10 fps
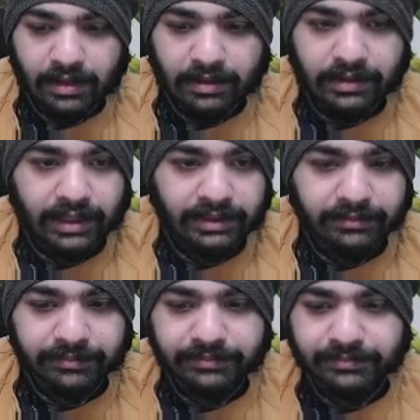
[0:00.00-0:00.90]

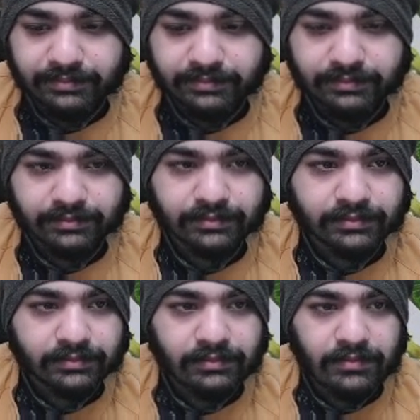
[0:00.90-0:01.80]
Then
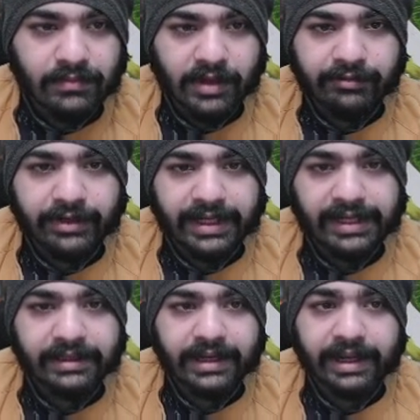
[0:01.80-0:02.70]
for
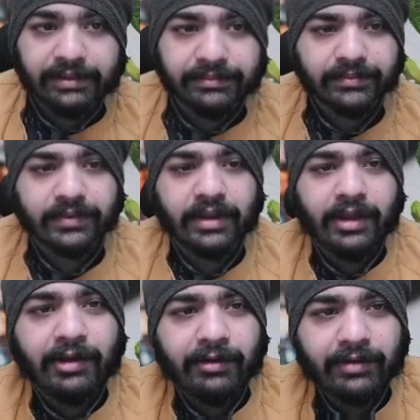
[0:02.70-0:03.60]
Teil 3.
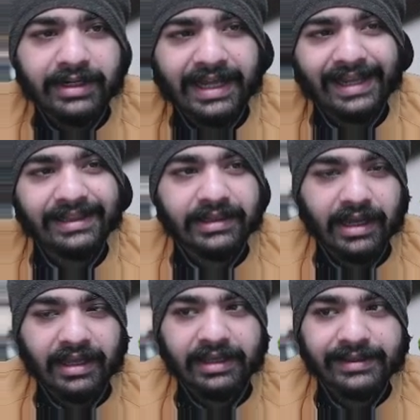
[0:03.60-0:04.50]
Teil
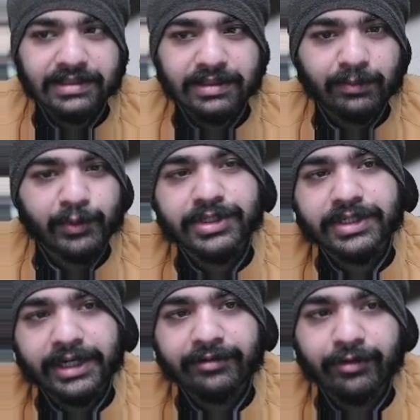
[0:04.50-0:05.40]
3 is the most
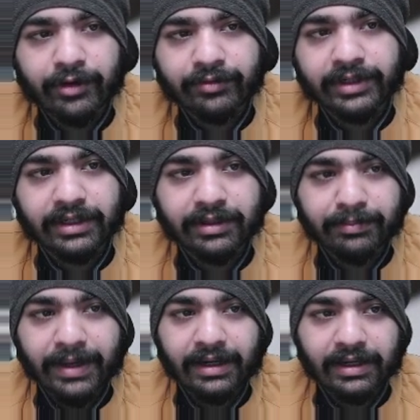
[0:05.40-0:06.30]
straightforward
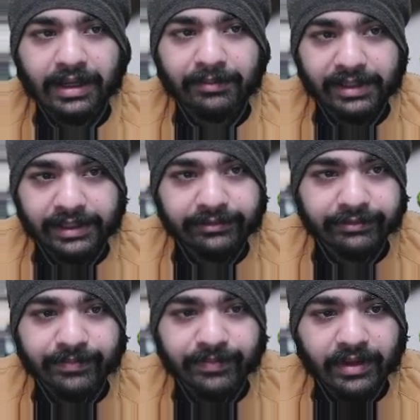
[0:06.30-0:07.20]
part, I believe.
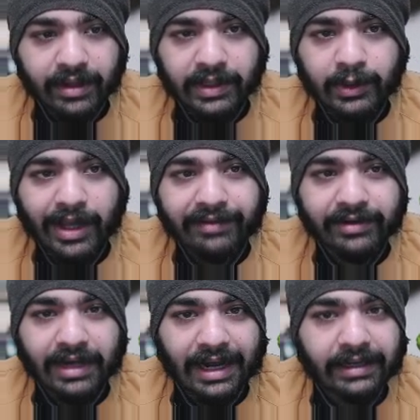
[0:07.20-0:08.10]
You have
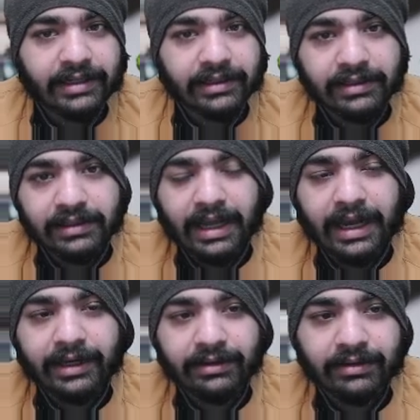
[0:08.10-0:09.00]
an article,
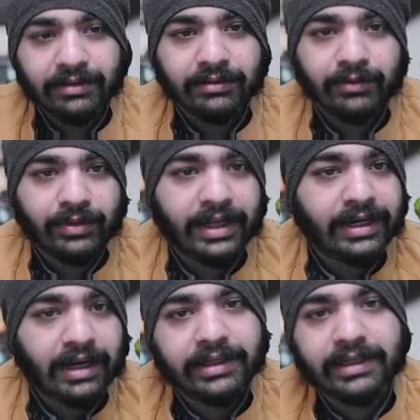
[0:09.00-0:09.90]
and to that
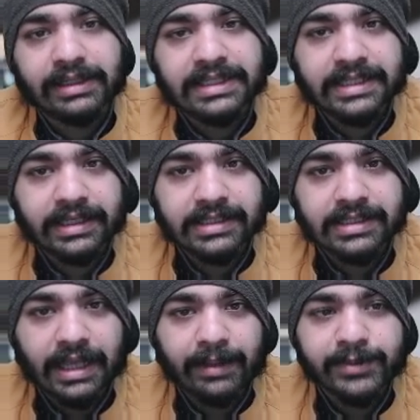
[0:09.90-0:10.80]
article,
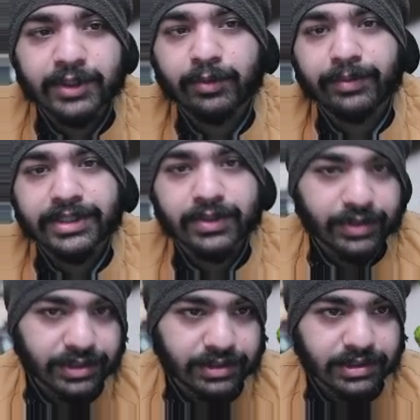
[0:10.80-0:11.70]
6 MCQ based
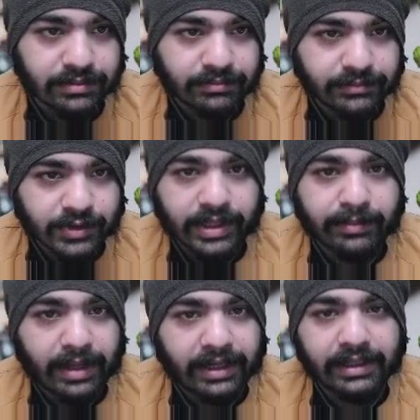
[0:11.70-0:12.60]
questions. So in
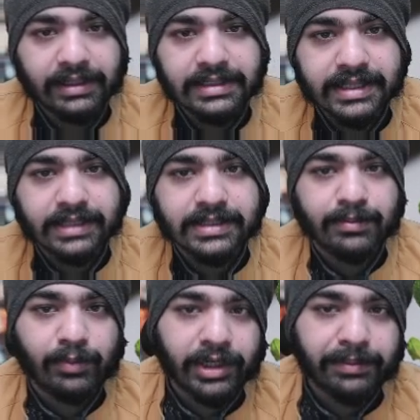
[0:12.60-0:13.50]
Article 6,
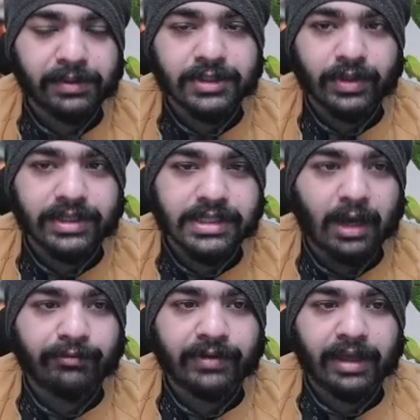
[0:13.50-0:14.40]
multiple choice
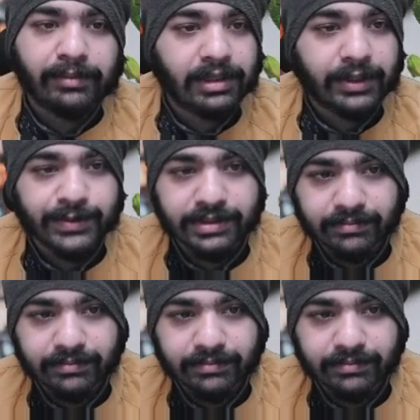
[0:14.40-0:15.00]
Aufgaben lösen.